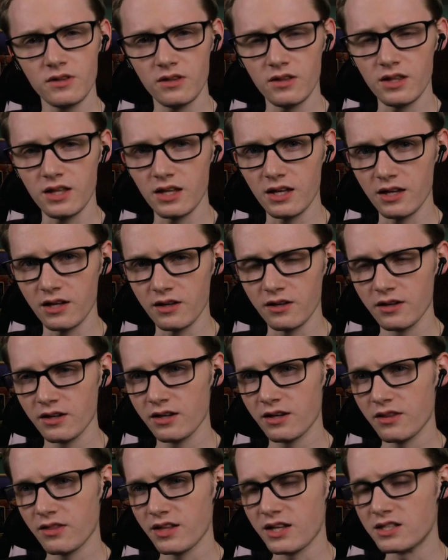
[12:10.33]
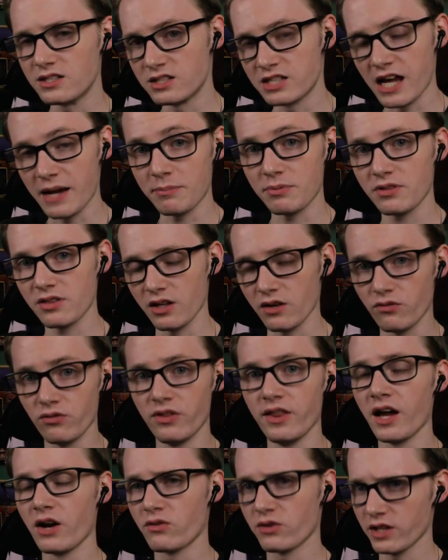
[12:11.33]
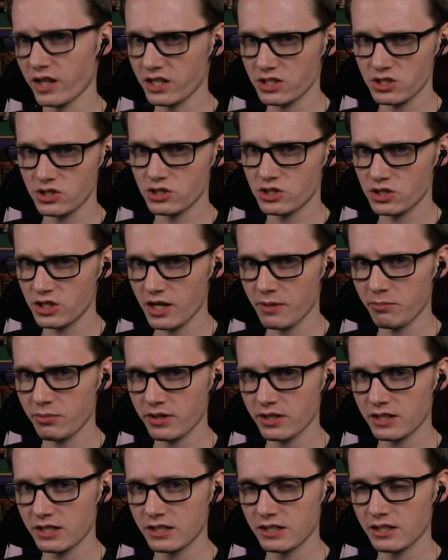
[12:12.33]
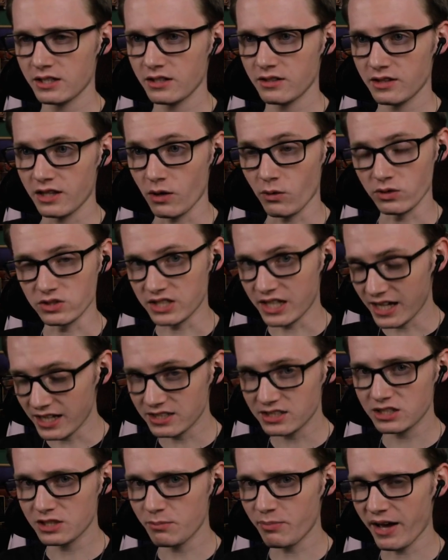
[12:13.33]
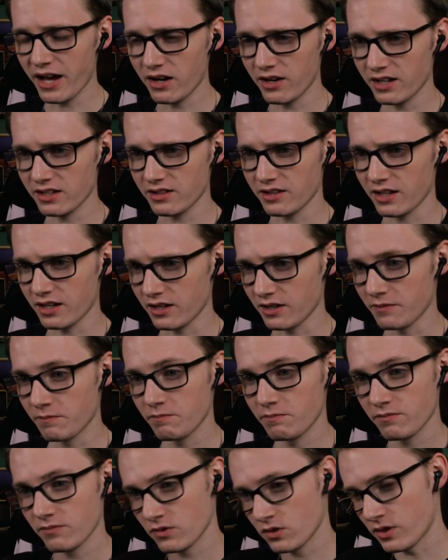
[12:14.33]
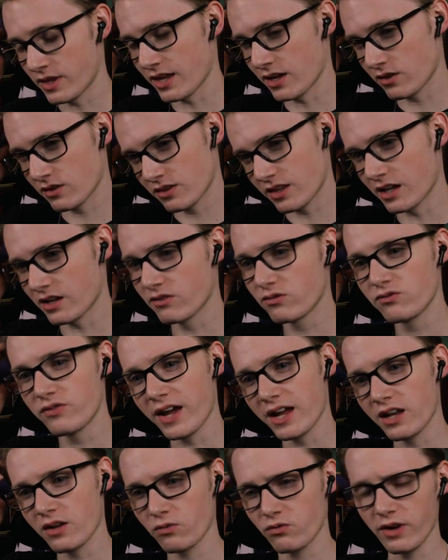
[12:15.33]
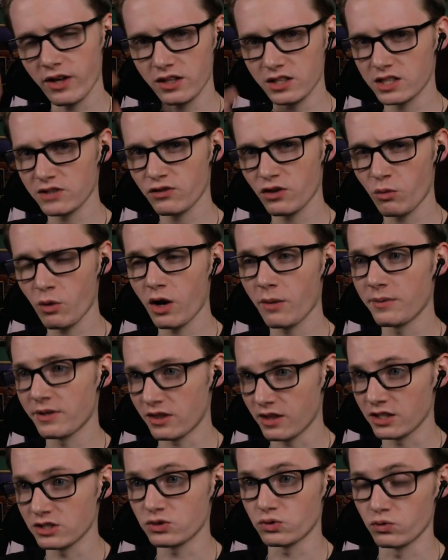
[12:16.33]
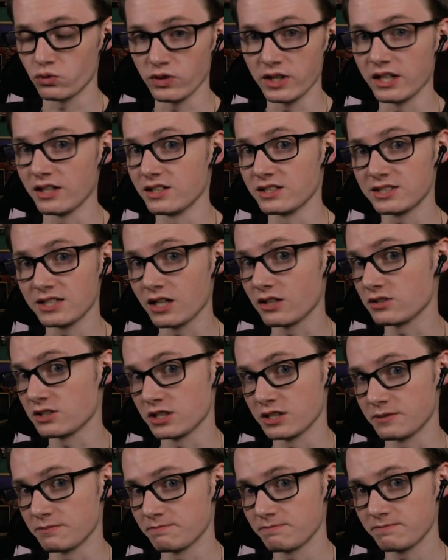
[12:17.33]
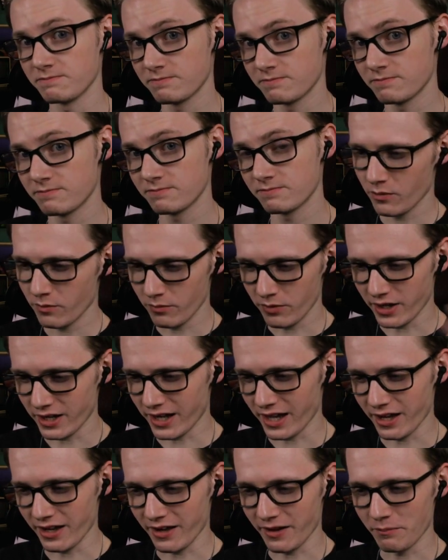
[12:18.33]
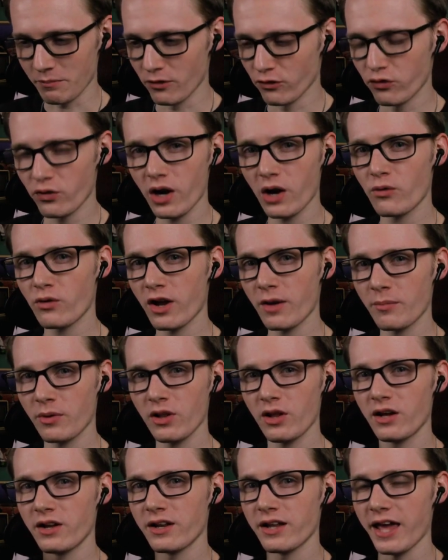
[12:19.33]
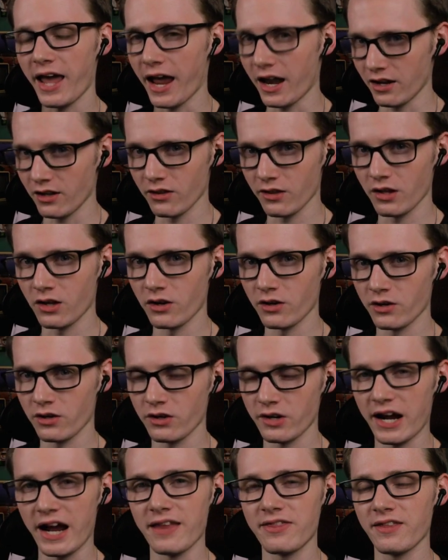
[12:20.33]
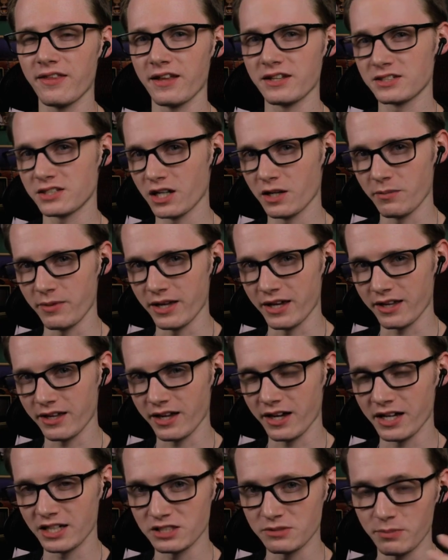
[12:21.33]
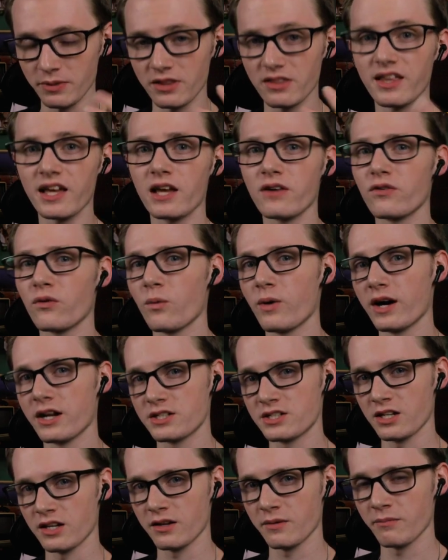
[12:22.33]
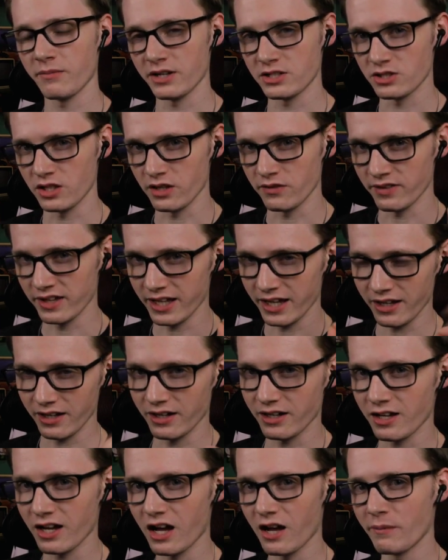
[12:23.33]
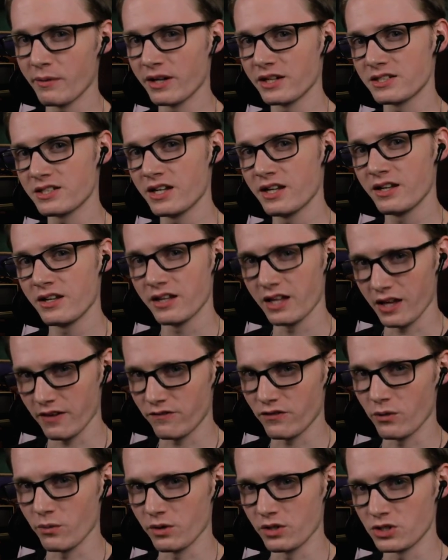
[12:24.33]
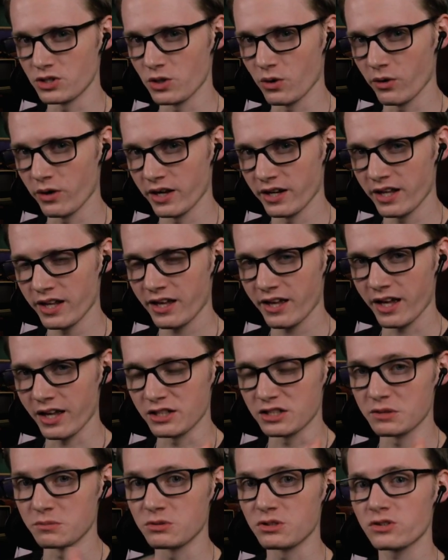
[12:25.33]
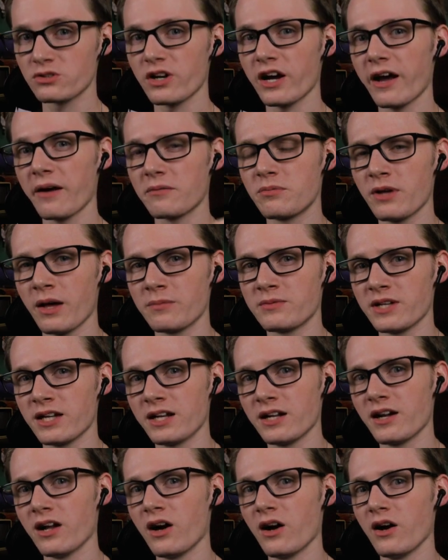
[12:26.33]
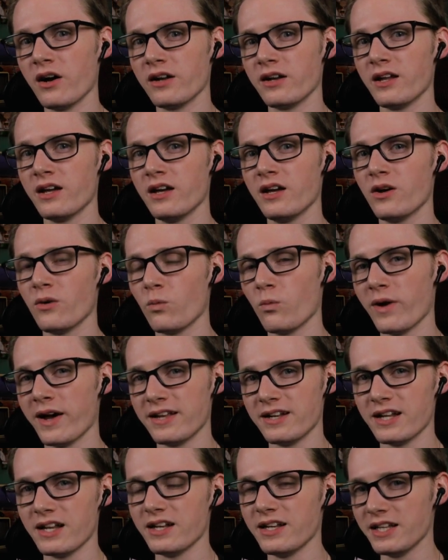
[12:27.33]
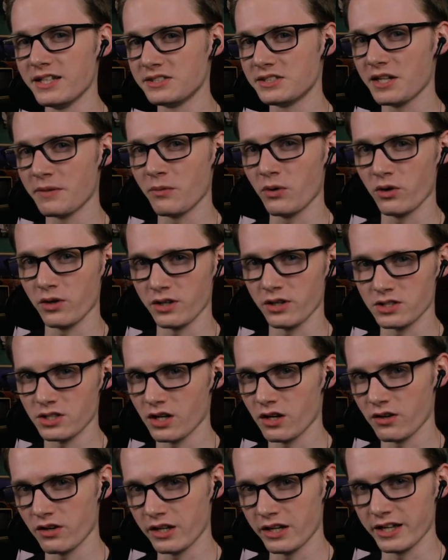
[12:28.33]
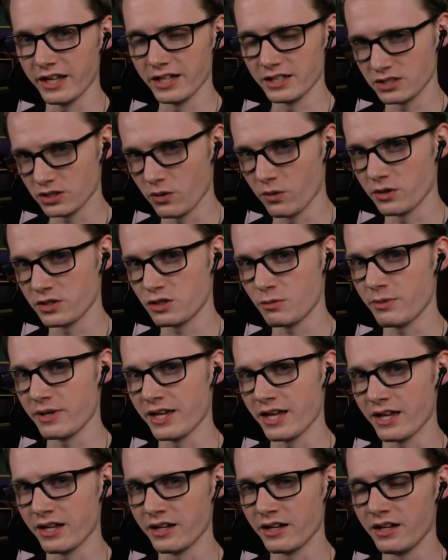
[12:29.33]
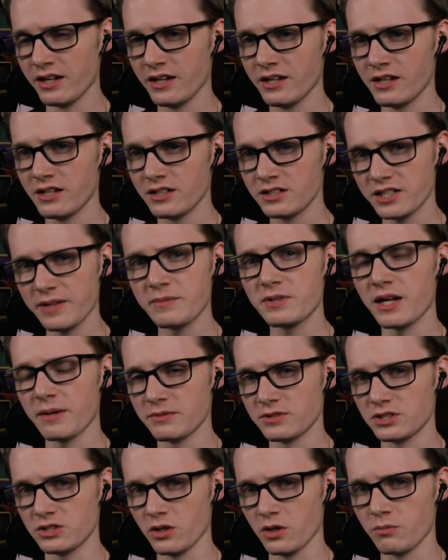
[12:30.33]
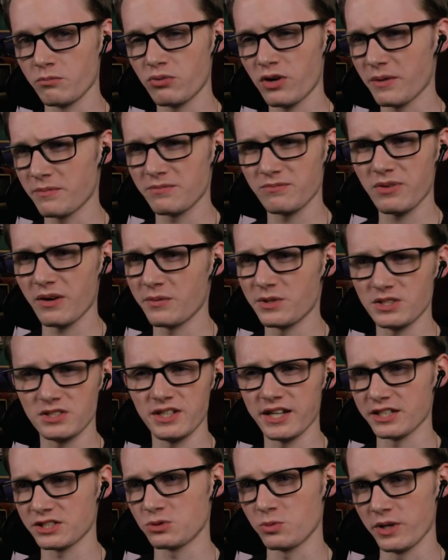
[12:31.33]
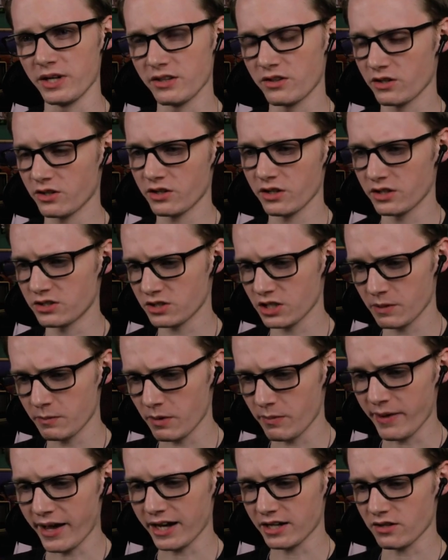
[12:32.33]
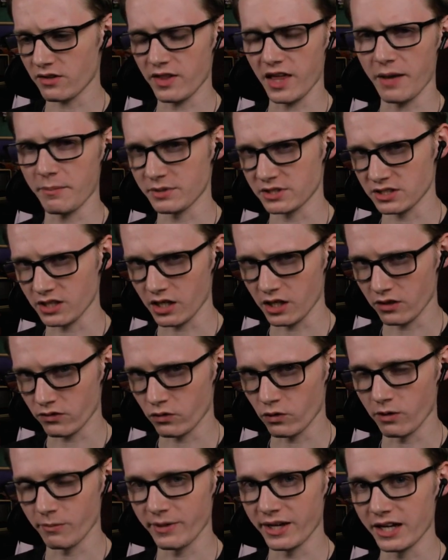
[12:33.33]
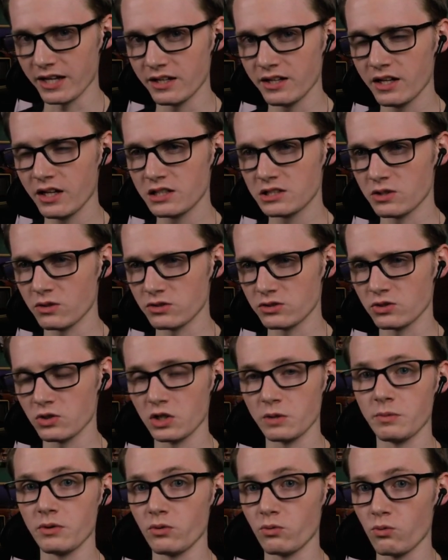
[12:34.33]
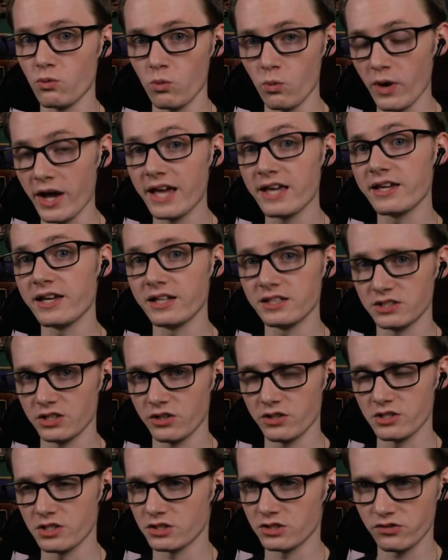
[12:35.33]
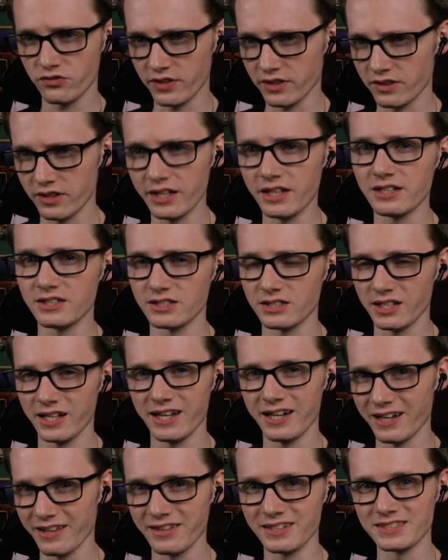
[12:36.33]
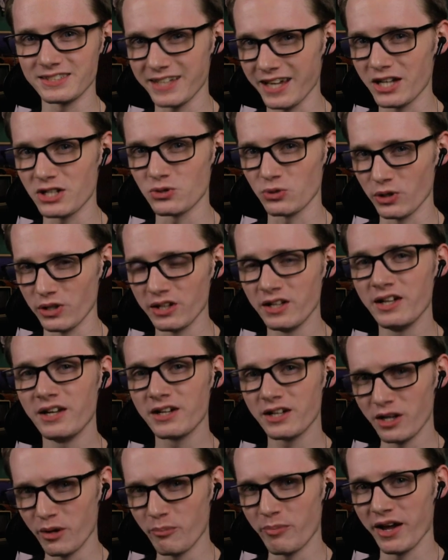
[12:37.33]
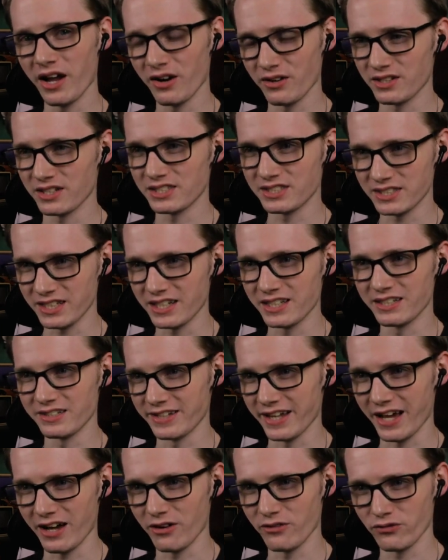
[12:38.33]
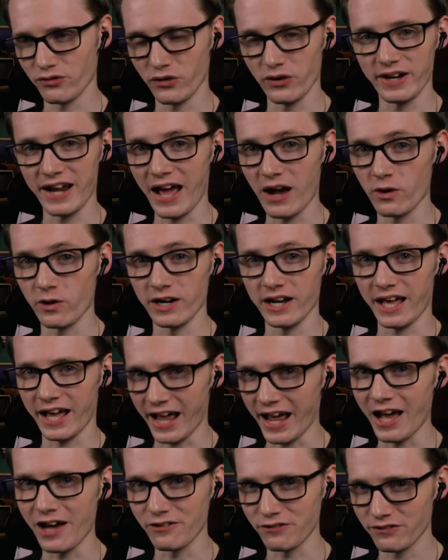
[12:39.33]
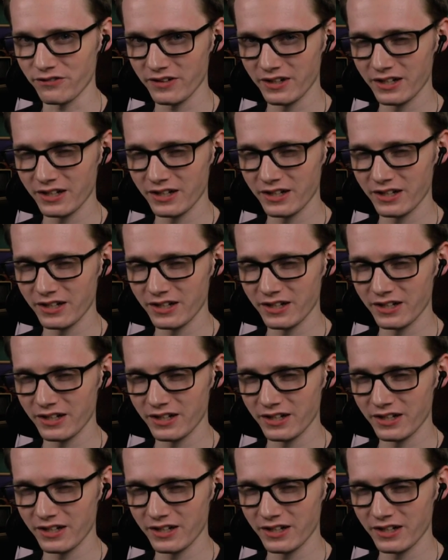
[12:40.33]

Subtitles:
the depth of their relationship. There was hints about it, they conveyed it relatively well, but this really sells it. But hey, before I ramble on any longer, I think that's going to be it, guys. But thank you for watching. Make sure to leave a like and a comment if you enjoyed. And subscribe to be updated on when Nisei Monogatari is going to begin sometime soon. Probably just next week. It's going to be back to the episodic format, so it's going to be way easier to just fit these into the schedule compared to sitting down for an hour and a half